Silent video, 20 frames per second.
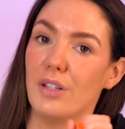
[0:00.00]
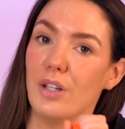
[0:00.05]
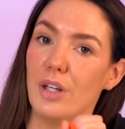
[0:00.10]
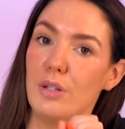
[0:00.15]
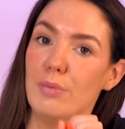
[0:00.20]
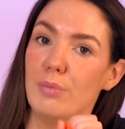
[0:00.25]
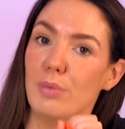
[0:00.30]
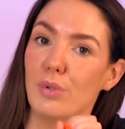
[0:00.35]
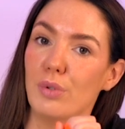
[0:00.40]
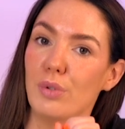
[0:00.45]

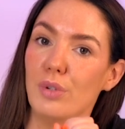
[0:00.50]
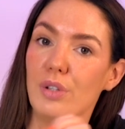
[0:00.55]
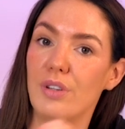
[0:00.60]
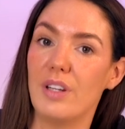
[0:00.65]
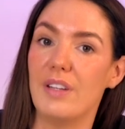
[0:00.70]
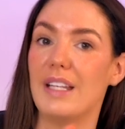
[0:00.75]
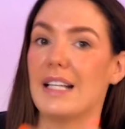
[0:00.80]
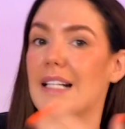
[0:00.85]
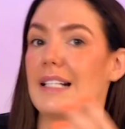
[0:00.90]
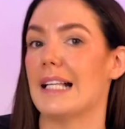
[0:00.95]
no more
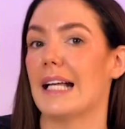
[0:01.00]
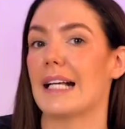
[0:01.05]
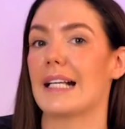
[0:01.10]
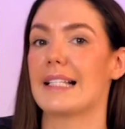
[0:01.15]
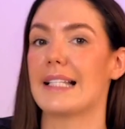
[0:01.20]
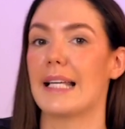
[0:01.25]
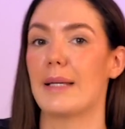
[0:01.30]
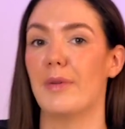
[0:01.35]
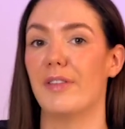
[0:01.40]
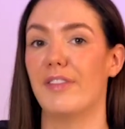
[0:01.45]
than the exact
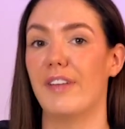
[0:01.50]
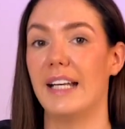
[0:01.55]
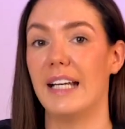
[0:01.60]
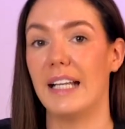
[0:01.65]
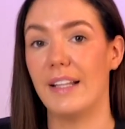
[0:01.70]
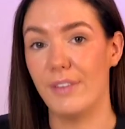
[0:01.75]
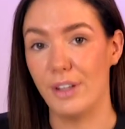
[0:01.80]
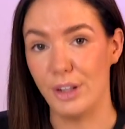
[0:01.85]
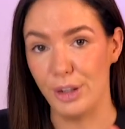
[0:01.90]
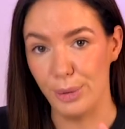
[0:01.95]
same event
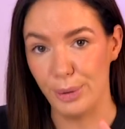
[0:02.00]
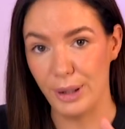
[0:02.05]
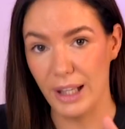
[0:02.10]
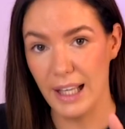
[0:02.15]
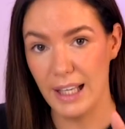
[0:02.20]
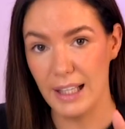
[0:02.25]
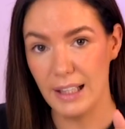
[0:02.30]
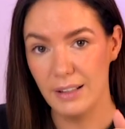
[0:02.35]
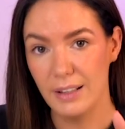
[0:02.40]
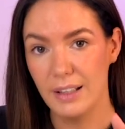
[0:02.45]
in the
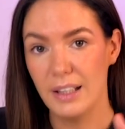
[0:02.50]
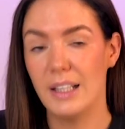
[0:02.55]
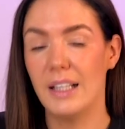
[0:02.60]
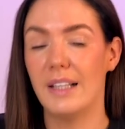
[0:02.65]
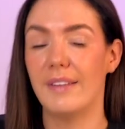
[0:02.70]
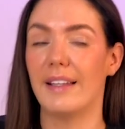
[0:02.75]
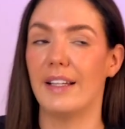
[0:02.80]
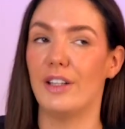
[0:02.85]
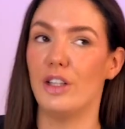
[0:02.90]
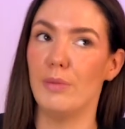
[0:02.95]
UK,
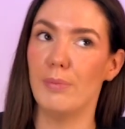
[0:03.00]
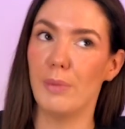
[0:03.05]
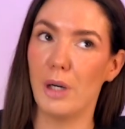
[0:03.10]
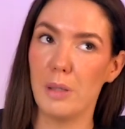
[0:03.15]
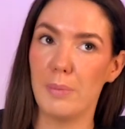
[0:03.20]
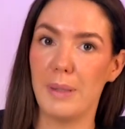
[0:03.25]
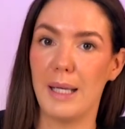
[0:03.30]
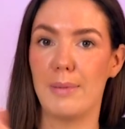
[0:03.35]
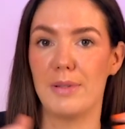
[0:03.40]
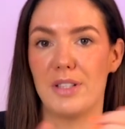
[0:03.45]
then you
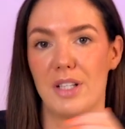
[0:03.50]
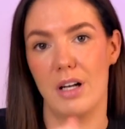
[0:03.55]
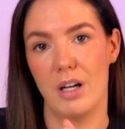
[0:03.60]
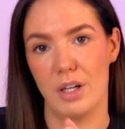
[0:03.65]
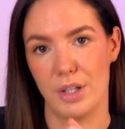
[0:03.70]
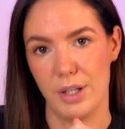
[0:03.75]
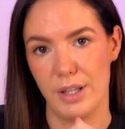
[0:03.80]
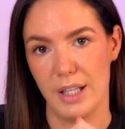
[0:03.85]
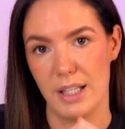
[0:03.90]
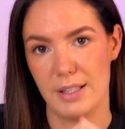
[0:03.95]
might be able to
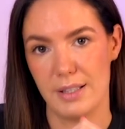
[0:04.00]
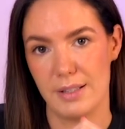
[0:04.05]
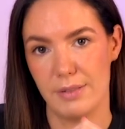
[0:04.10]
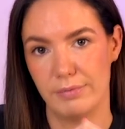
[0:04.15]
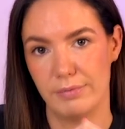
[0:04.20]
argue this.